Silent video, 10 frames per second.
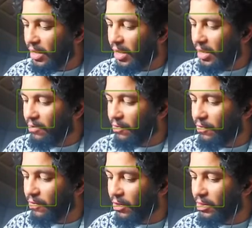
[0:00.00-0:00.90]
and of
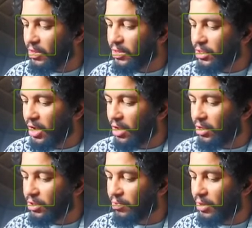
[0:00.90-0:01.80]
the fatherless
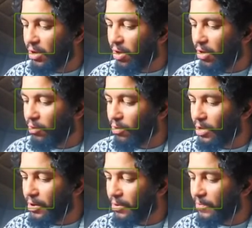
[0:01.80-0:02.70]
child to be all
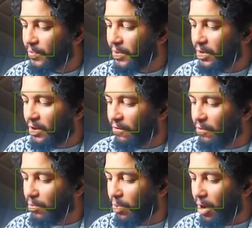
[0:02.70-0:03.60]
one,
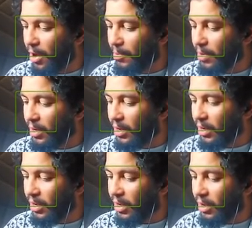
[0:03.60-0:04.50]
of the
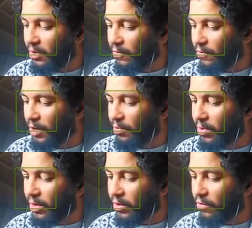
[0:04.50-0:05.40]
bondman and the
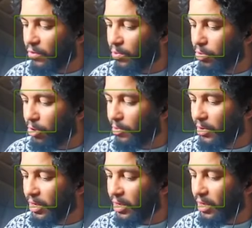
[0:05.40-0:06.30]
freeman, of the poor
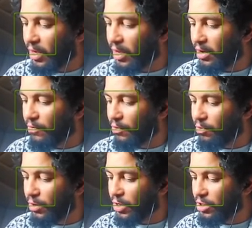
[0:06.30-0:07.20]
man and of the
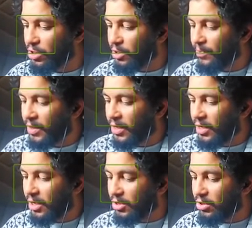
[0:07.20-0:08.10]
rich.
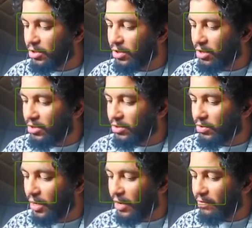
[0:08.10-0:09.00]
It turneth
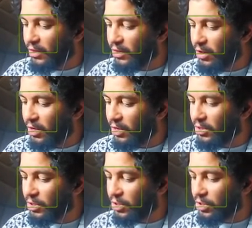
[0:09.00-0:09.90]
also every thought
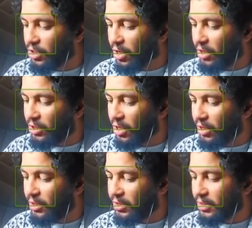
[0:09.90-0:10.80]
into
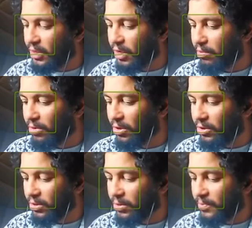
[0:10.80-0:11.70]
jollity and
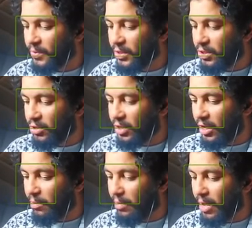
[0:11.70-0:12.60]
mirth, so
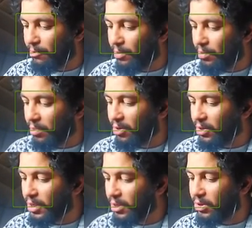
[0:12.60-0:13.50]
that a man
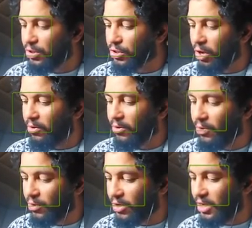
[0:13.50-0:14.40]
remembereth neither sorrow
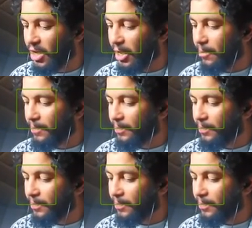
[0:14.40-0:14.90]
nor debt.